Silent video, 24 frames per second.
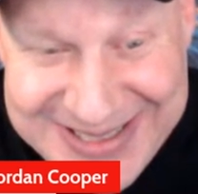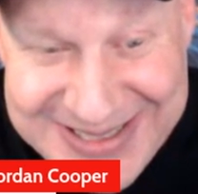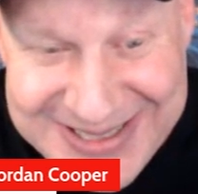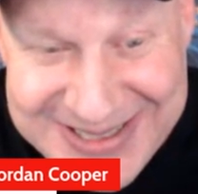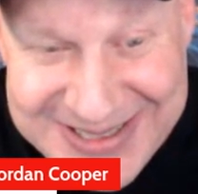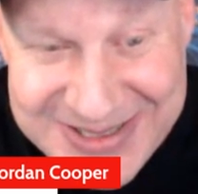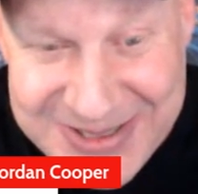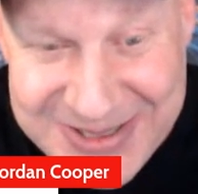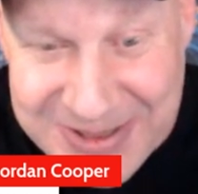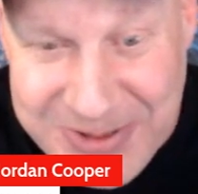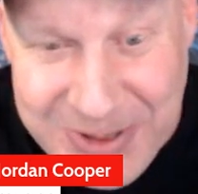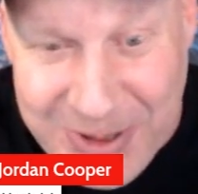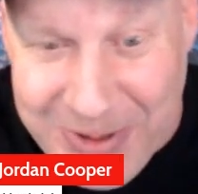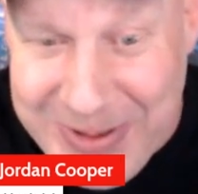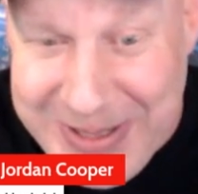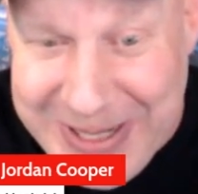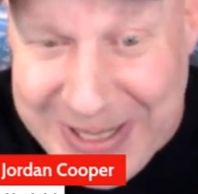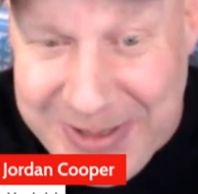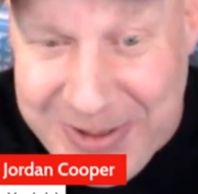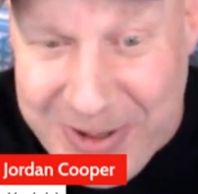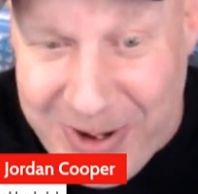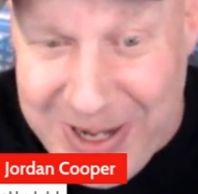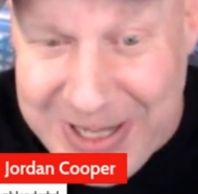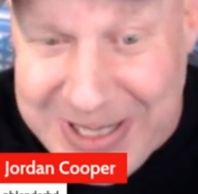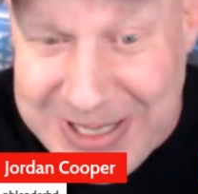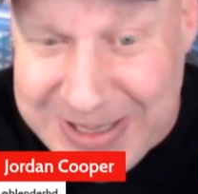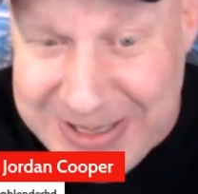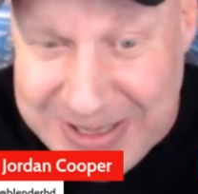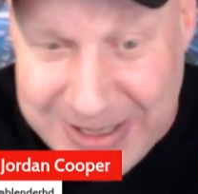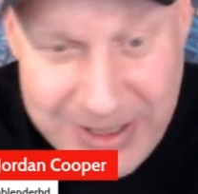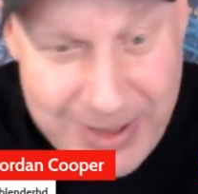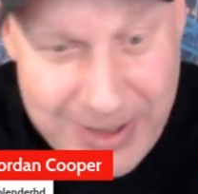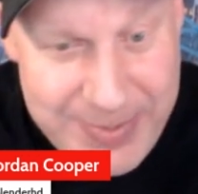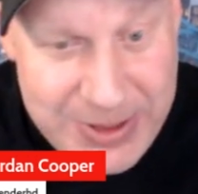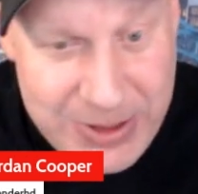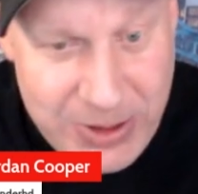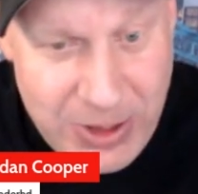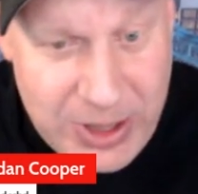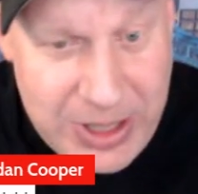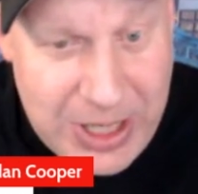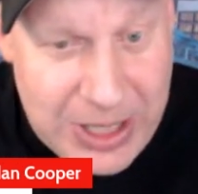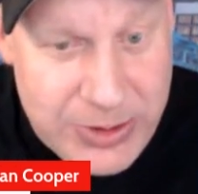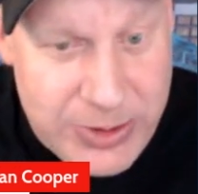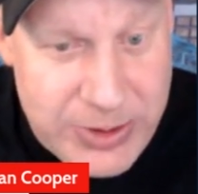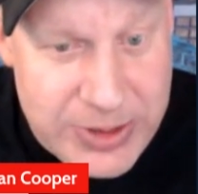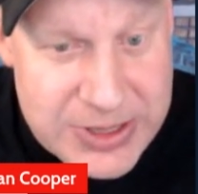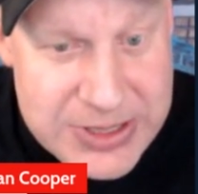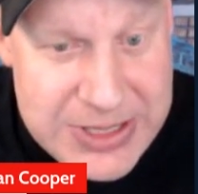So don't get caught in it. I mean, look, I'll
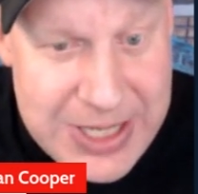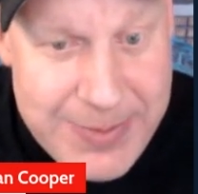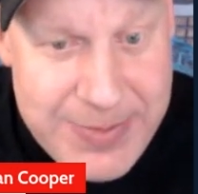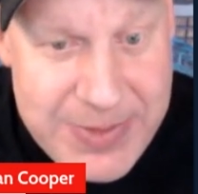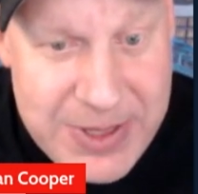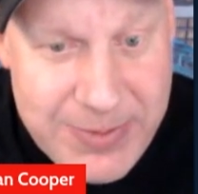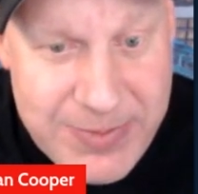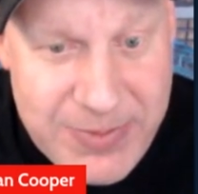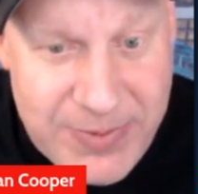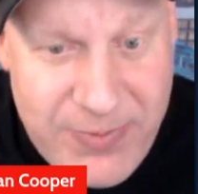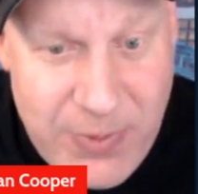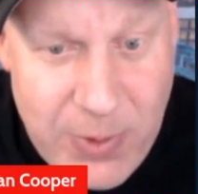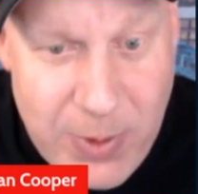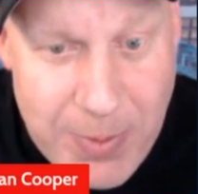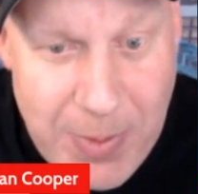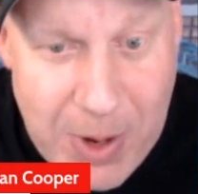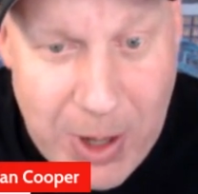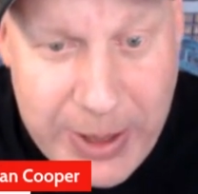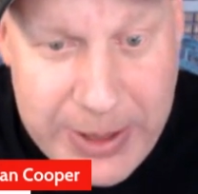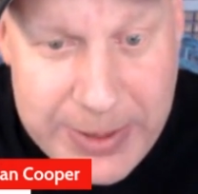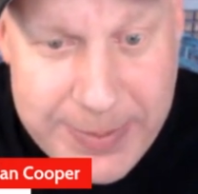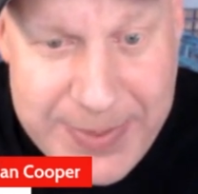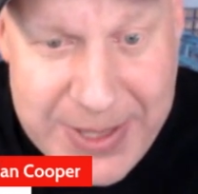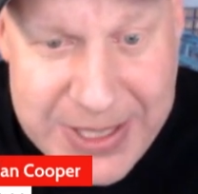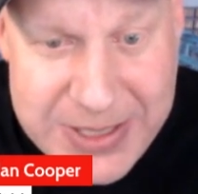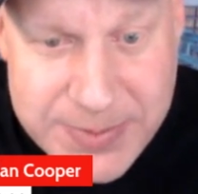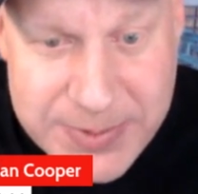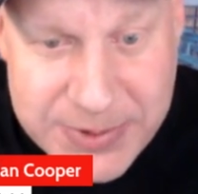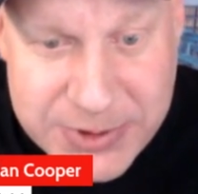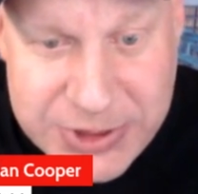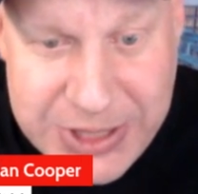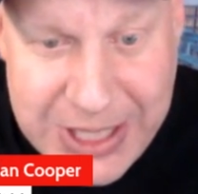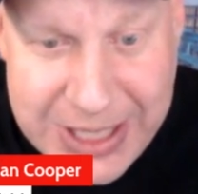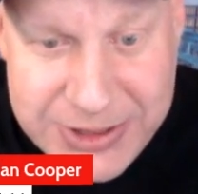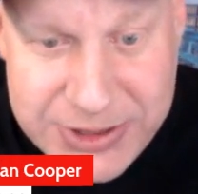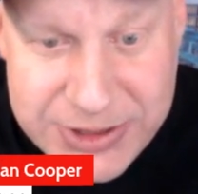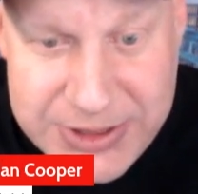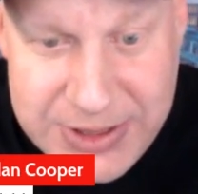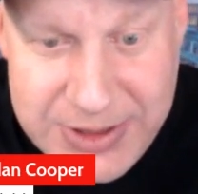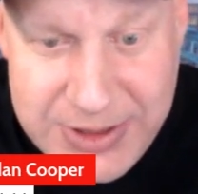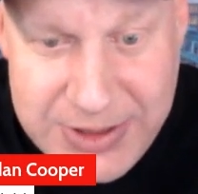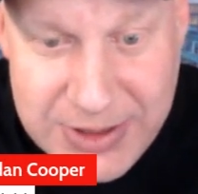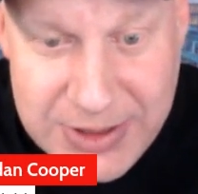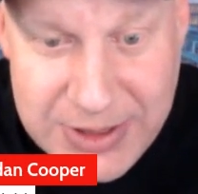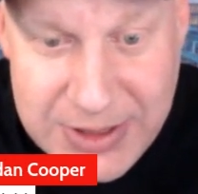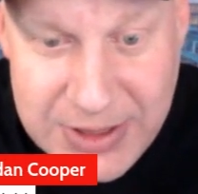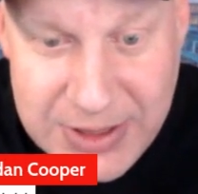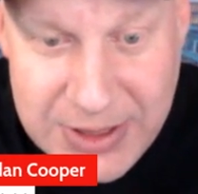do the same thing before. Market-based projection.
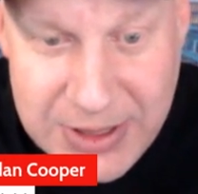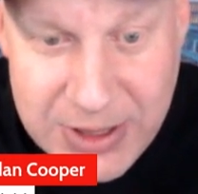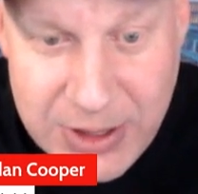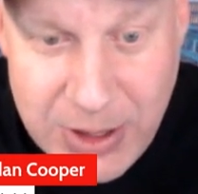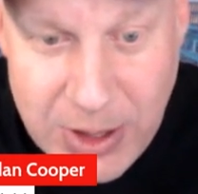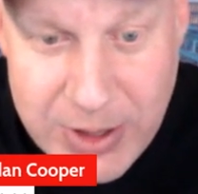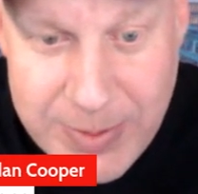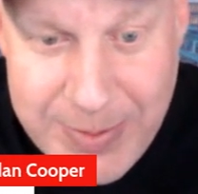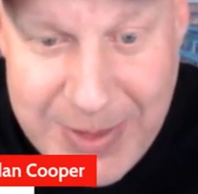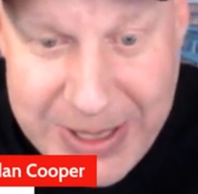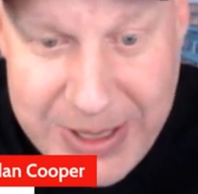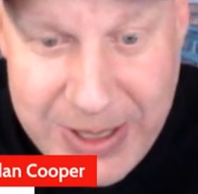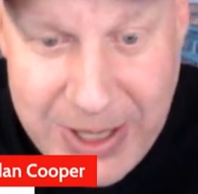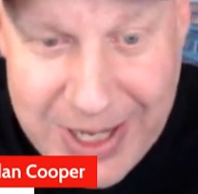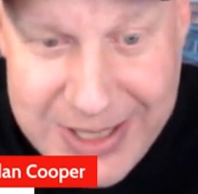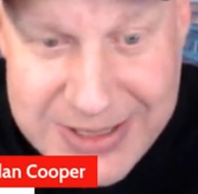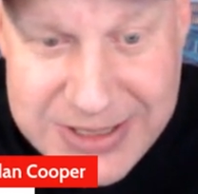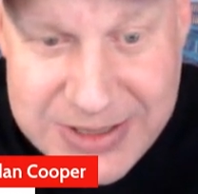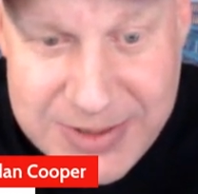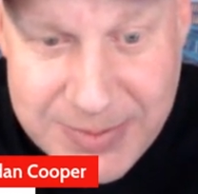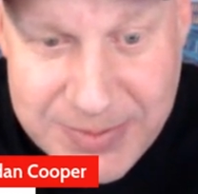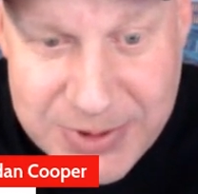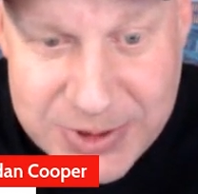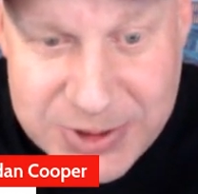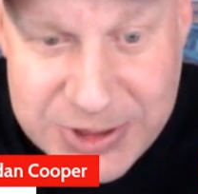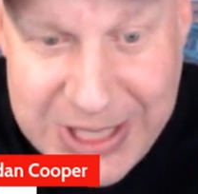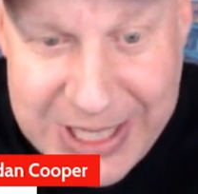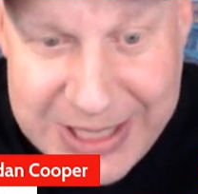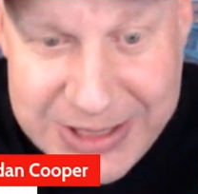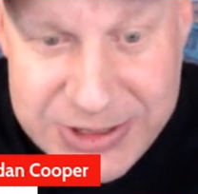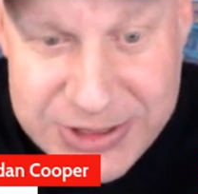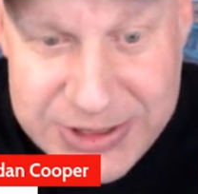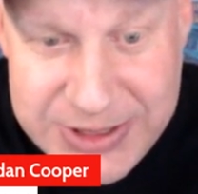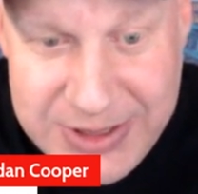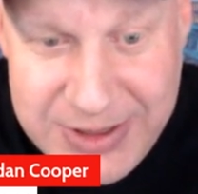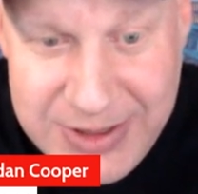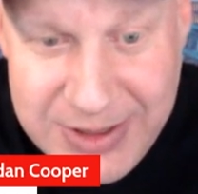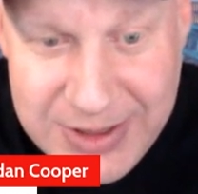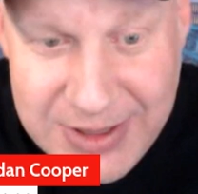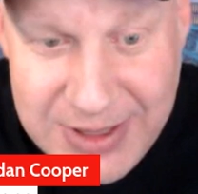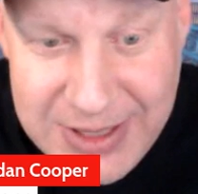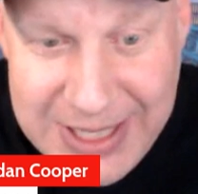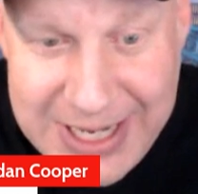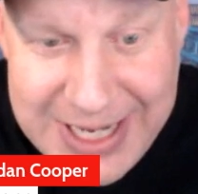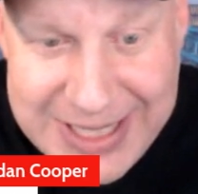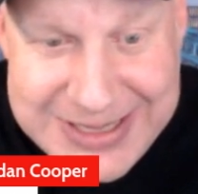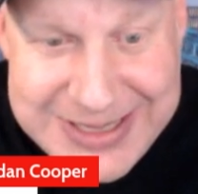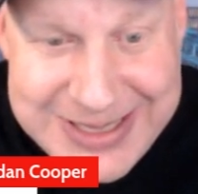Go to my custom projection,
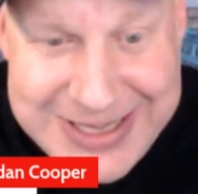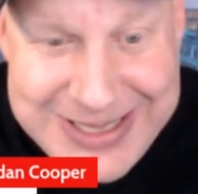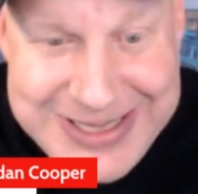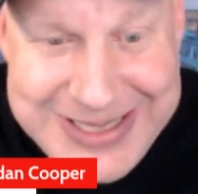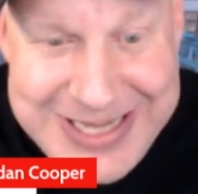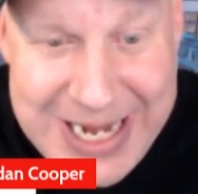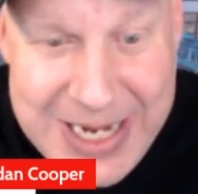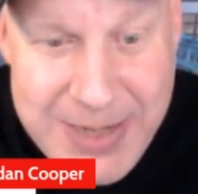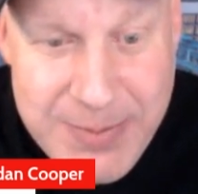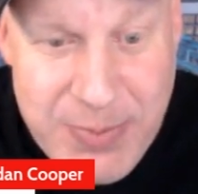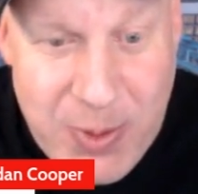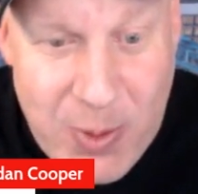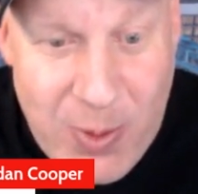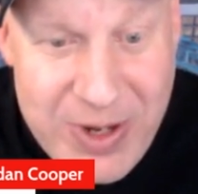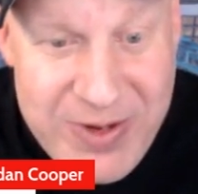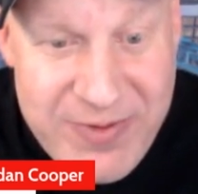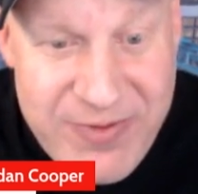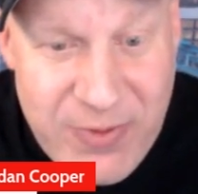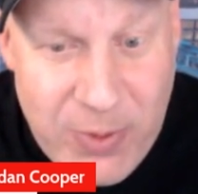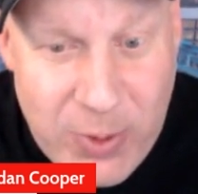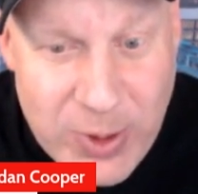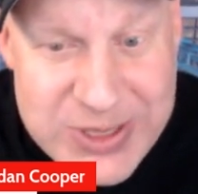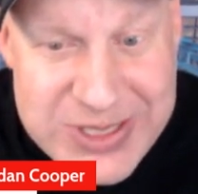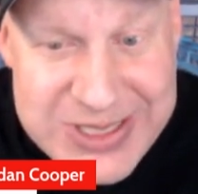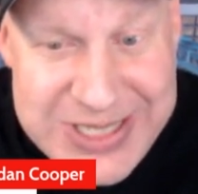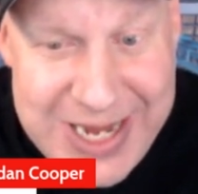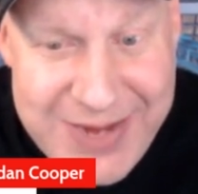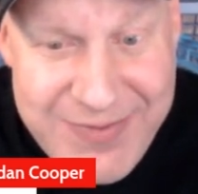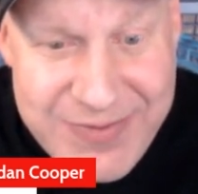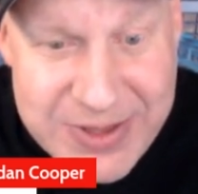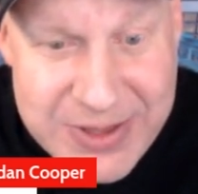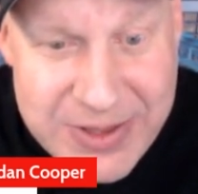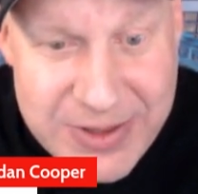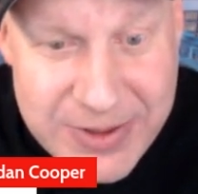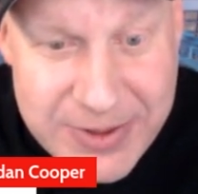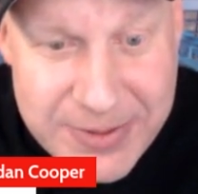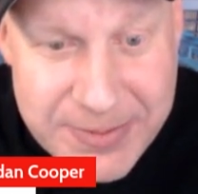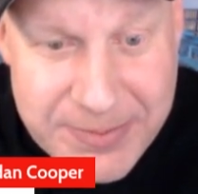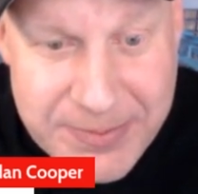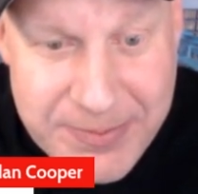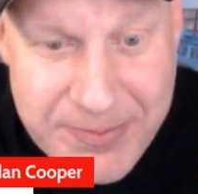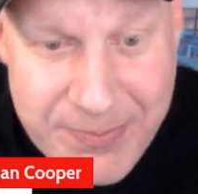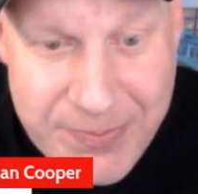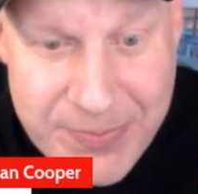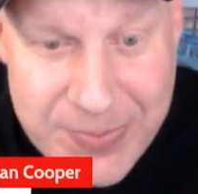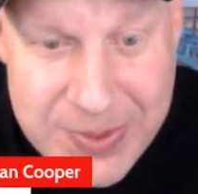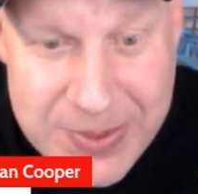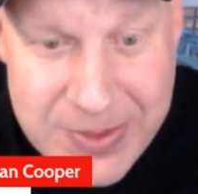has it at 10.47,
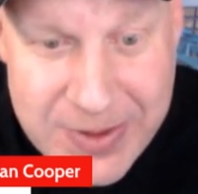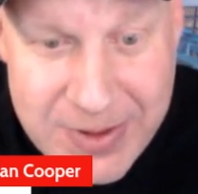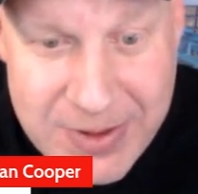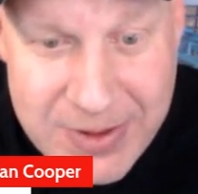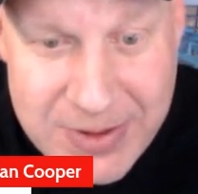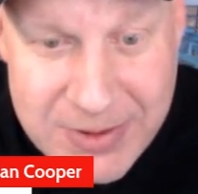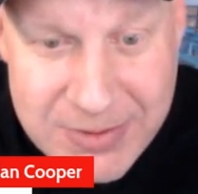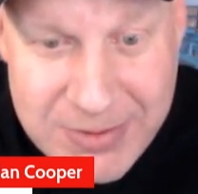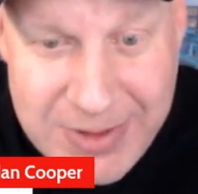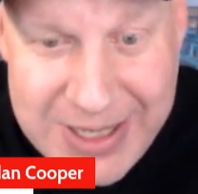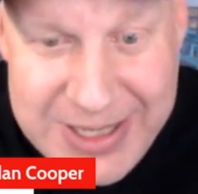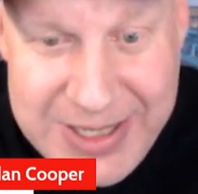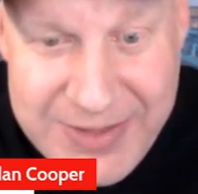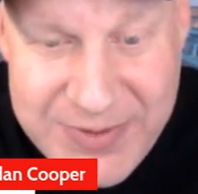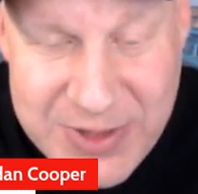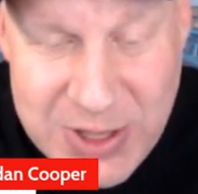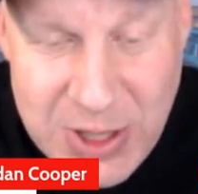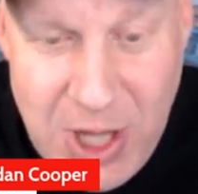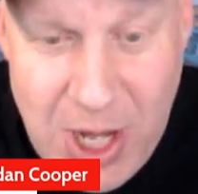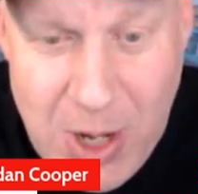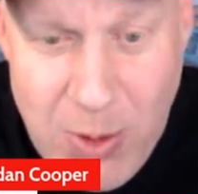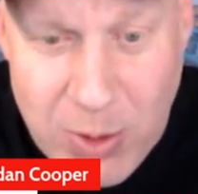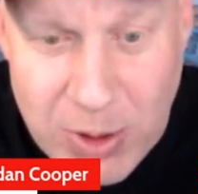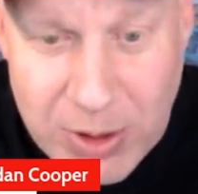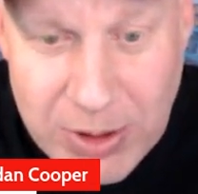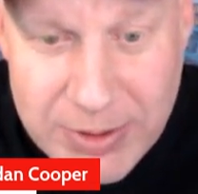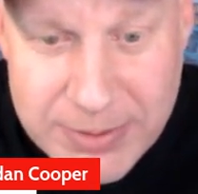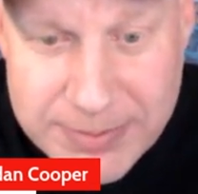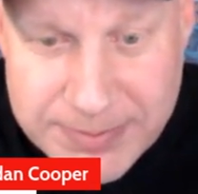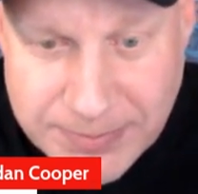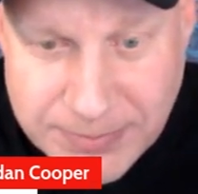right? Even lower.